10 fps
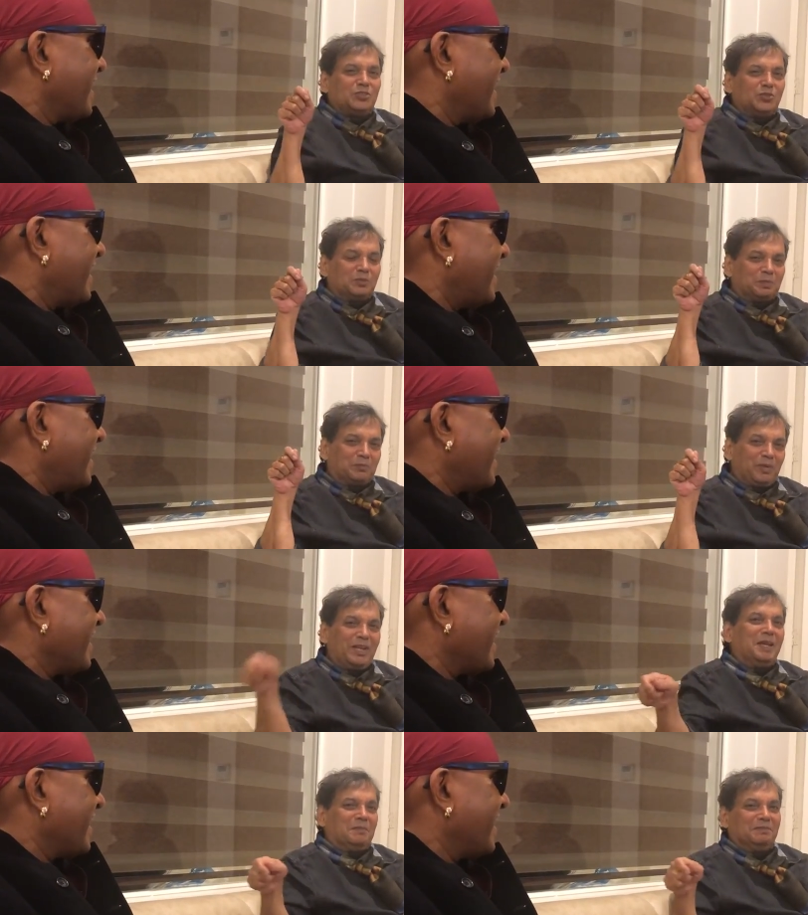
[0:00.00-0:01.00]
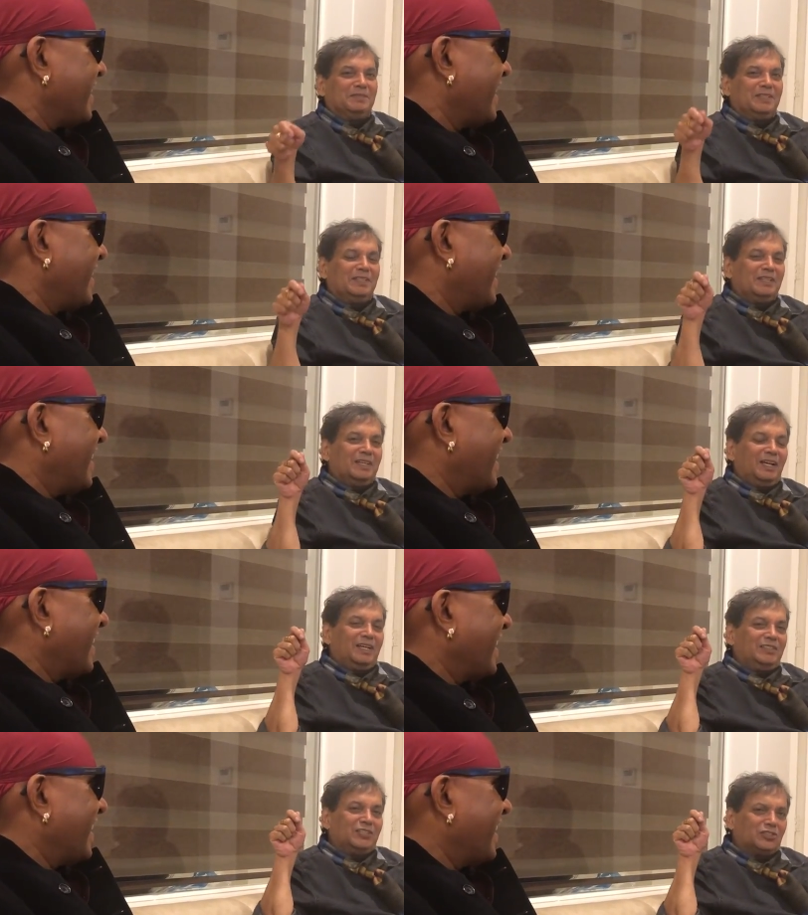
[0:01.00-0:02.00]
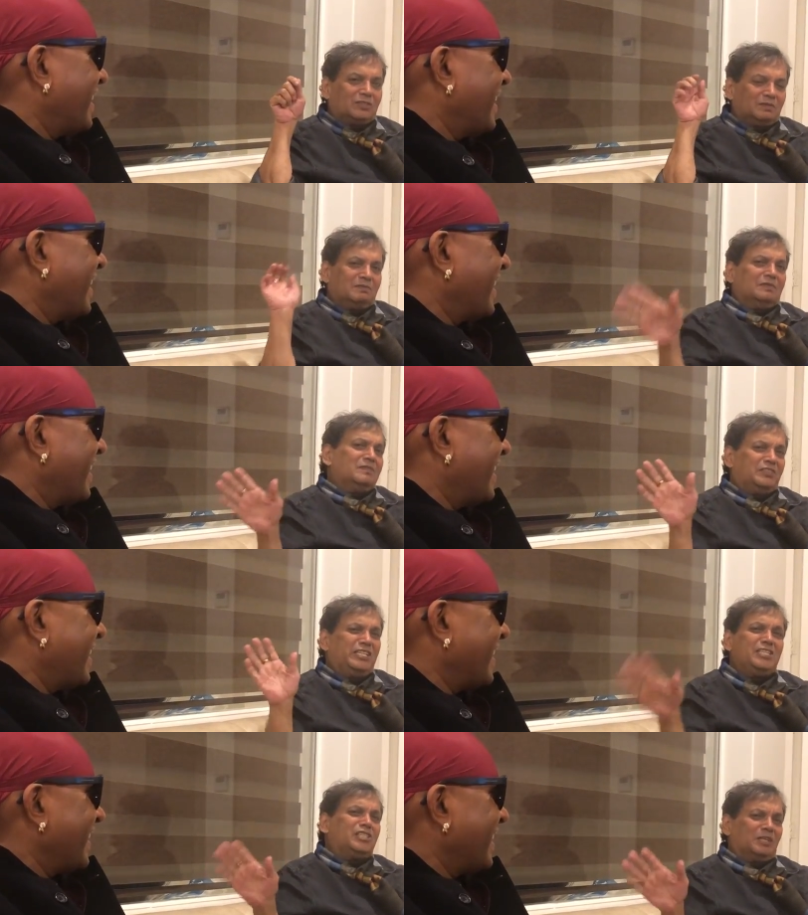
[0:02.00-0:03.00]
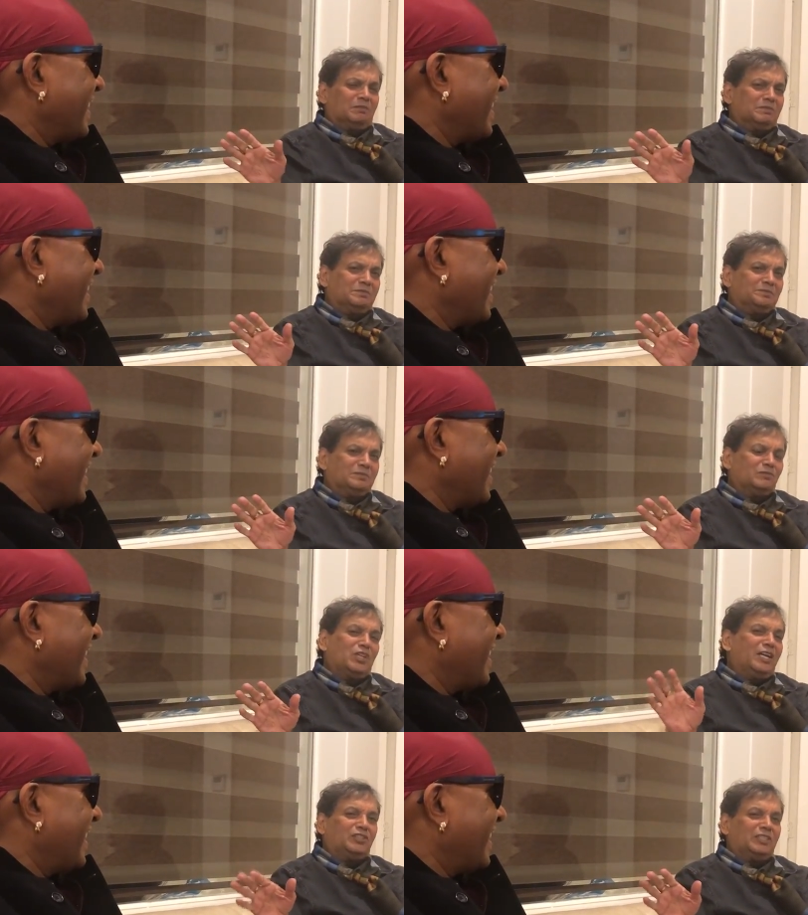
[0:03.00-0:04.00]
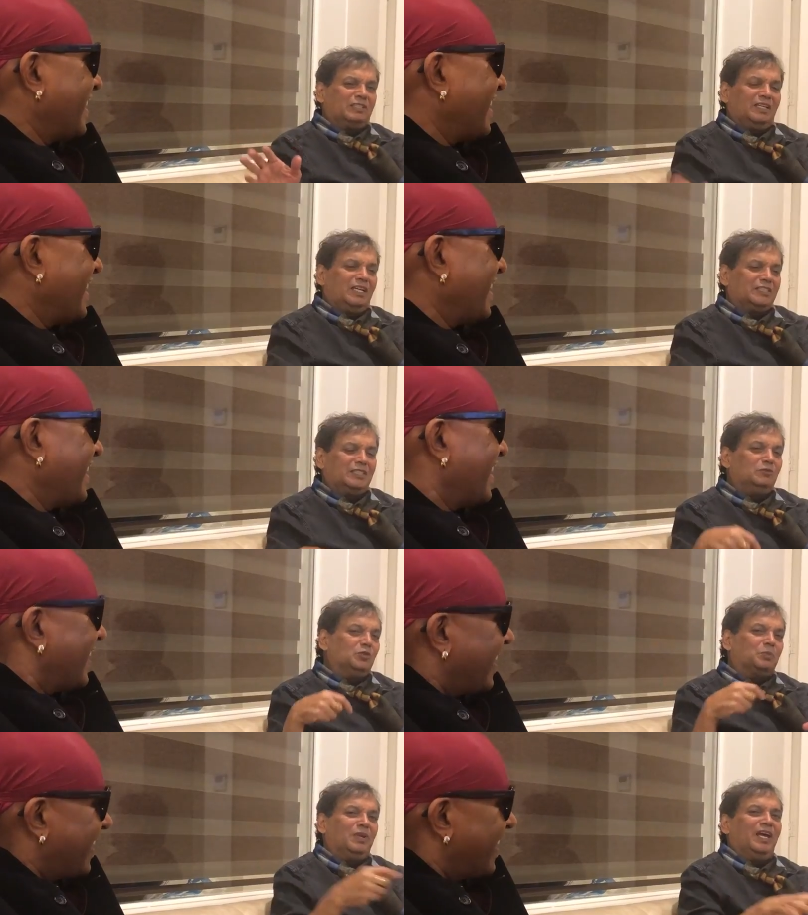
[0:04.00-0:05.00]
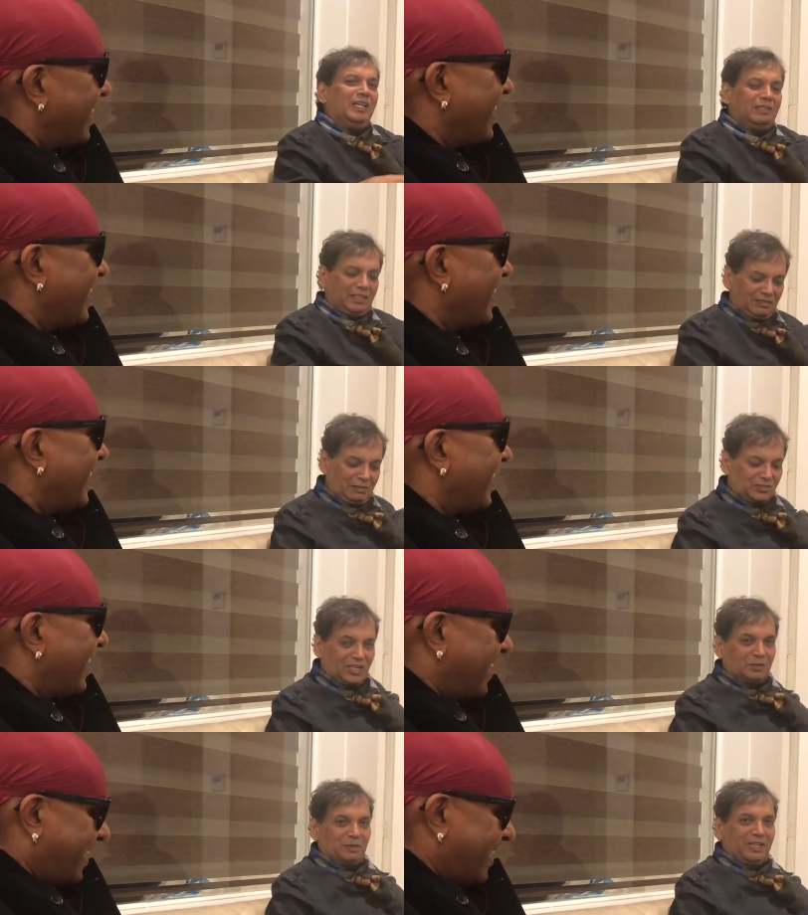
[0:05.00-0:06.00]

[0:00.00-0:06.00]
Speaker 1: to pin him and just tease him. That's it. And ask him to play anything. He'll start.